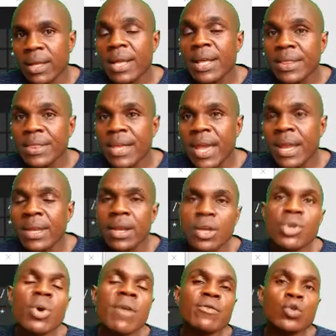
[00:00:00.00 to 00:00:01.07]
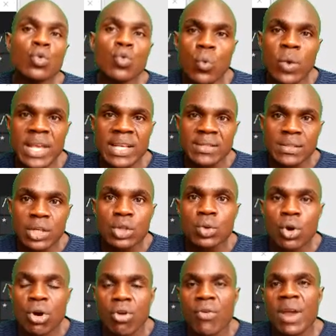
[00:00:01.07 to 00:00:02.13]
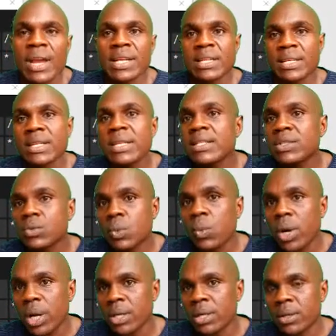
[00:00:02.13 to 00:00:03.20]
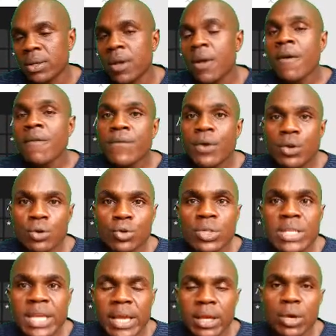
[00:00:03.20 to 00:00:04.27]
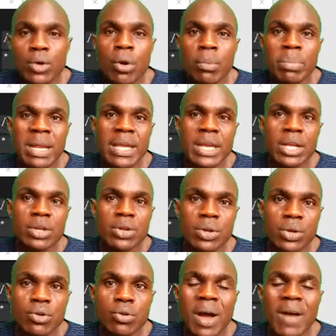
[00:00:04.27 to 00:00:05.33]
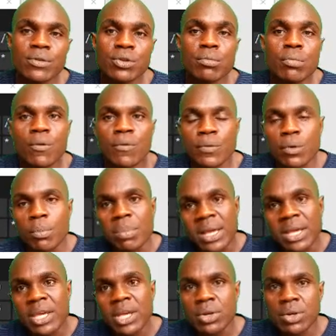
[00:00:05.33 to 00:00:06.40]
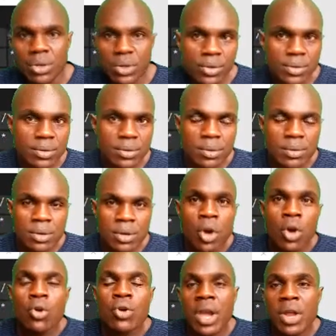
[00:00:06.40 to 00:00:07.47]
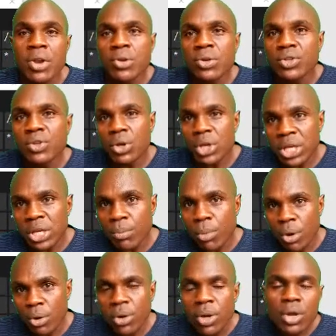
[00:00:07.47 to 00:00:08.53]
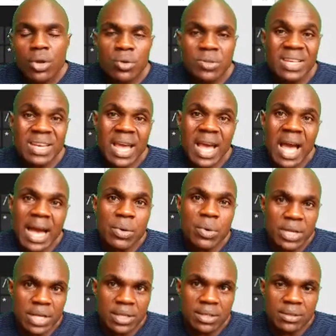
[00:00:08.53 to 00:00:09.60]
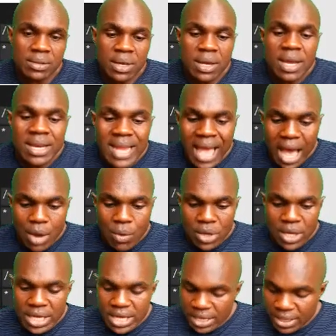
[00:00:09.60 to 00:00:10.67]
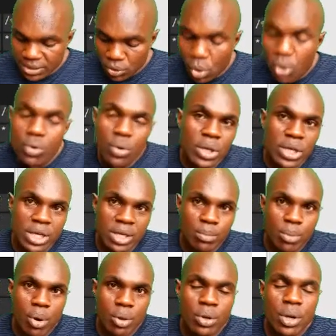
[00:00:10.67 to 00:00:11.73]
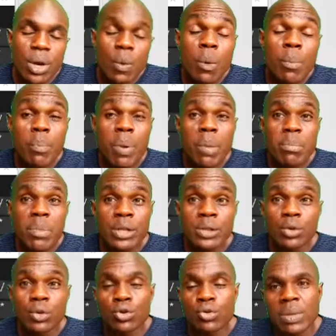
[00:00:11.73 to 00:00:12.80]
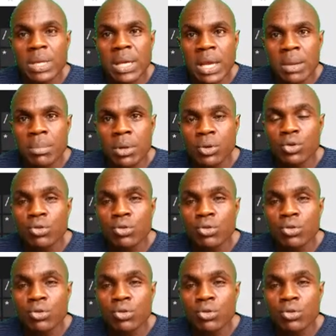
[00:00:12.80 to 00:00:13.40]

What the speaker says: then you have two ways to correct this word. For you to take your blinking, you have to move your blinking cursor. You can use your keyboard using the arrow keys. The arrow keys on your keyboard will permit you to be able to